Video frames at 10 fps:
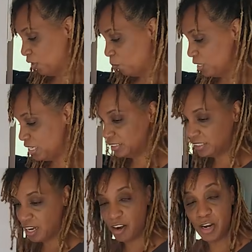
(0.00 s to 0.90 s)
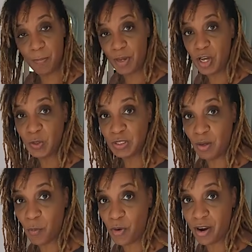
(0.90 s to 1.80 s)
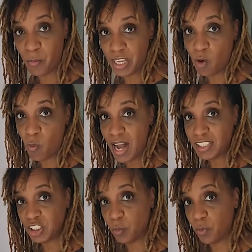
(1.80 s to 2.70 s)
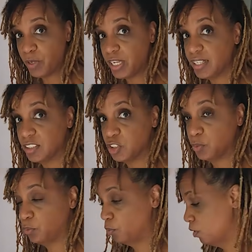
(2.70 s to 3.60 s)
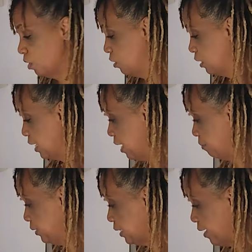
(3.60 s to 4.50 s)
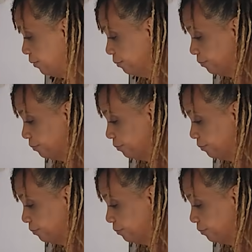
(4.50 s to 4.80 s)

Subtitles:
we need to hurry up and go somewhere, and we can wash it when we get to the campsite.